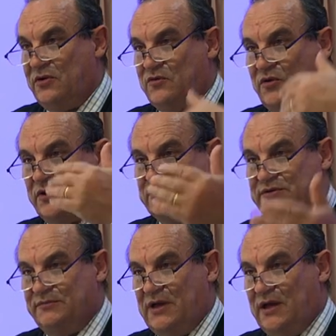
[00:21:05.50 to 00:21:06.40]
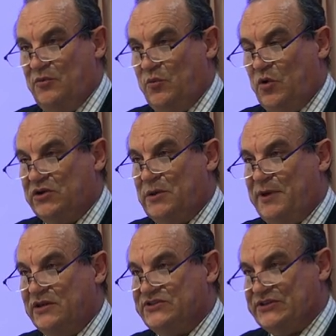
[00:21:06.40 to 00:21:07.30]
of course, uh, worked
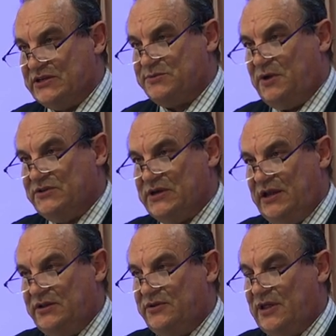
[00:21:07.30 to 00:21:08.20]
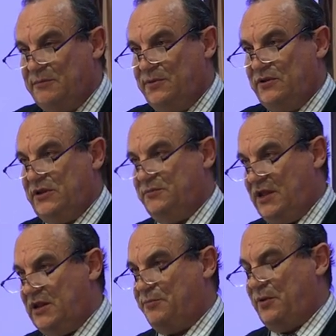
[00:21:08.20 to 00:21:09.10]
about six months into that building to
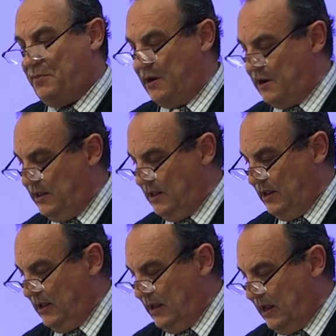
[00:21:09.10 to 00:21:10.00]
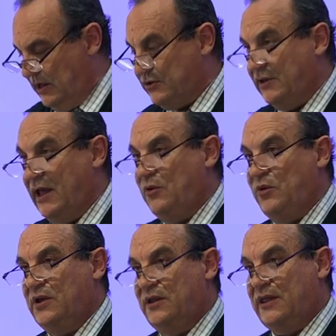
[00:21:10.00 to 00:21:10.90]
get it prepared. And today, we,
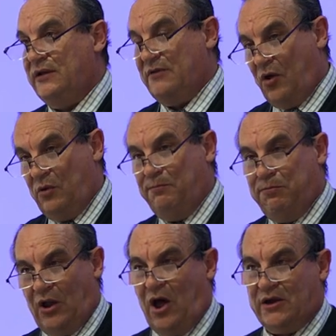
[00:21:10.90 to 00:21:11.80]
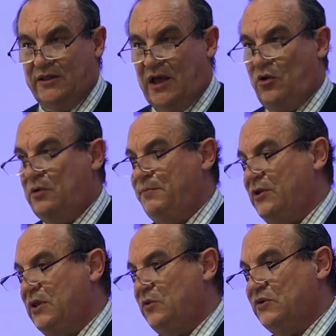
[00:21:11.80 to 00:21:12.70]
that whole block, the whole
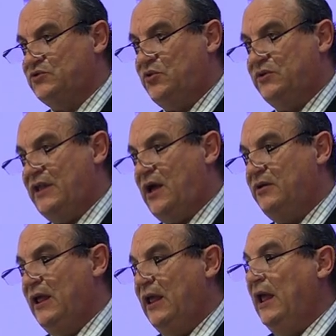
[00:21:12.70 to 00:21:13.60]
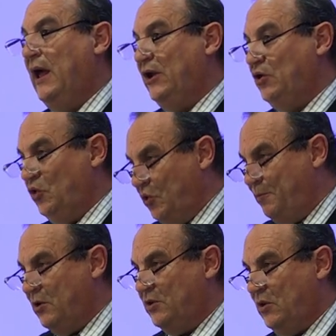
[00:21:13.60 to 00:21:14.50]
building was torn down. A new
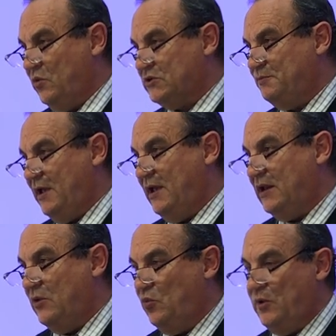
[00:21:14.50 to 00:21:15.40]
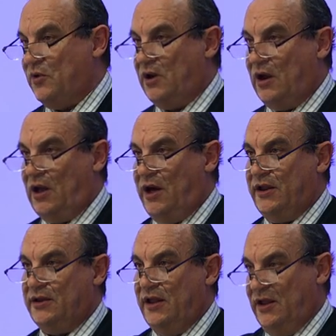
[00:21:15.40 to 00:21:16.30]
building was made, and we were
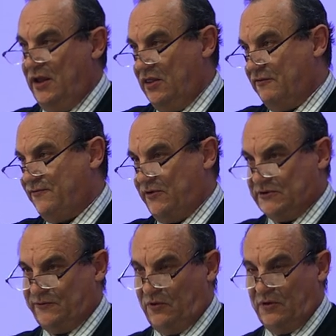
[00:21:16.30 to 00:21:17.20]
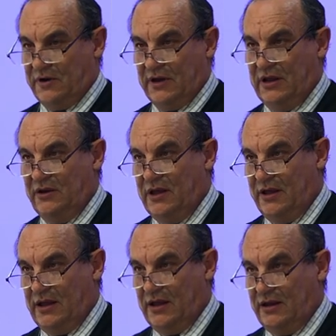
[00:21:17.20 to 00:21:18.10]
allotted the first floor in,
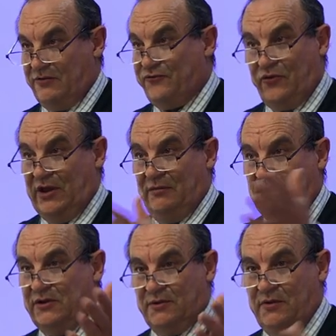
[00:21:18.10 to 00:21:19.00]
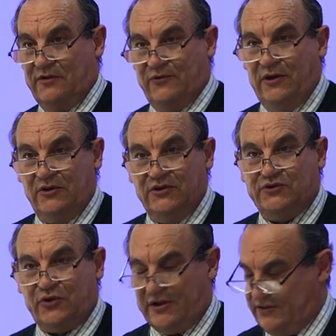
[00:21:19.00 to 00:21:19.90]
uh, and free, freely
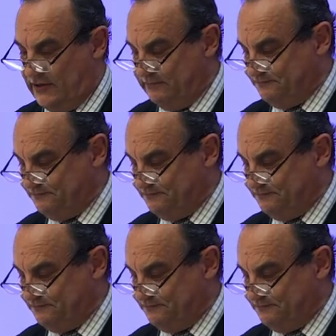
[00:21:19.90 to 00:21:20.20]
constructed.